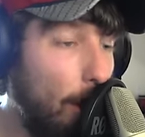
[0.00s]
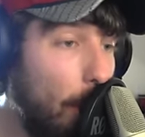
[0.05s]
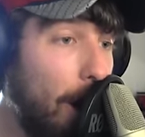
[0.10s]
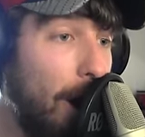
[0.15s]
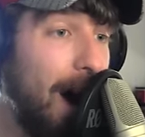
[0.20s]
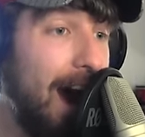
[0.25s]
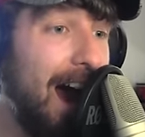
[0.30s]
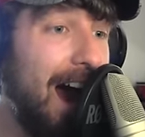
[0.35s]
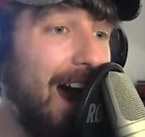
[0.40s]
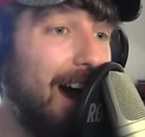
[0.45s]

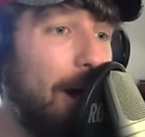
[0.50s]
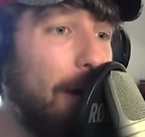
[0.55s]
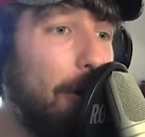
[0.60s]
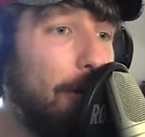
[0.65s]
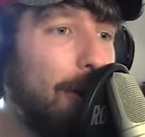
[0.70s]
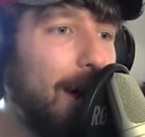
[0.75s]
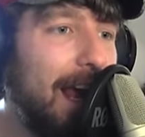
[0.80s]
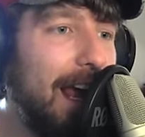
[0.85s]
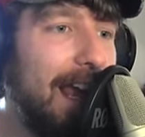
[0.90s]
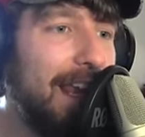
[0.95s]

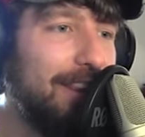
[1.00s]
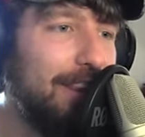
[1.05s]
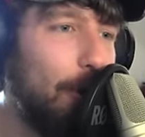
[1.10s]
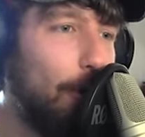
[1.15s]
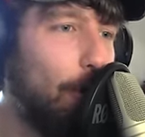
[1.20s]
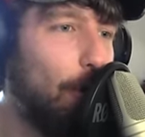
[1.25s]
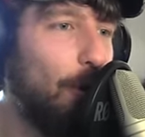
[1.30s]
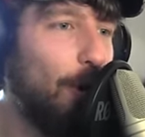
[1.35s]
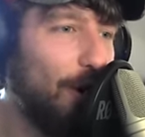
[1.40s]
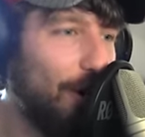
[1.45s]
Oh, how in
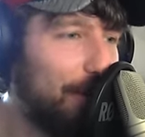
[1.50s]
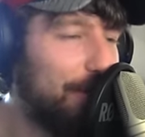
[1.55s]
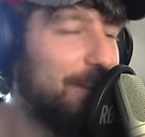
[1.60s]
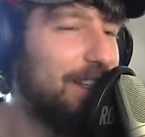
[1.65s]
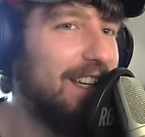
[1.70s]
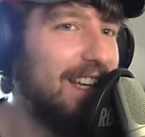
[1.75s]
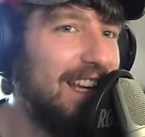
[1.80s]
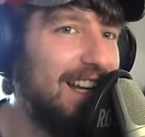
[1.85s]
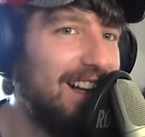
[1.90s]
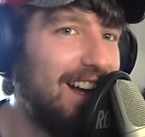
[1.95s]
the world
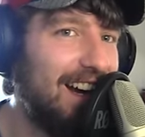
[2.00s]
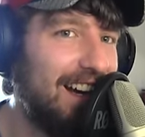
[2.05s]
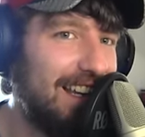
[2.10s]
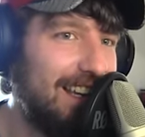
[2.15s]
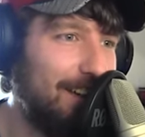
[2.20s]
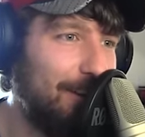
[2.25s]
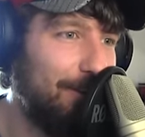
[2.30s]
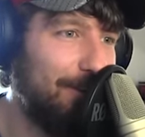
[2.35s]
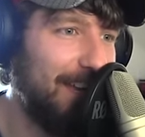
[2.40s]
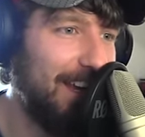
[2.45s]
did he not
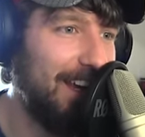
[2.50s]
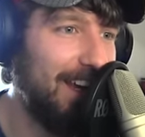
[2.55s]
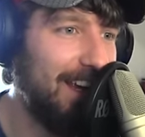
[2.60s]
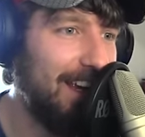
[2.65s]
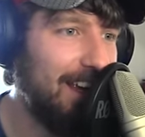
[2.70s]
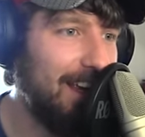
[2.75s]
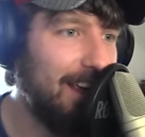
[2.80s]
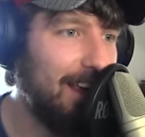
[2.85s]
kill me?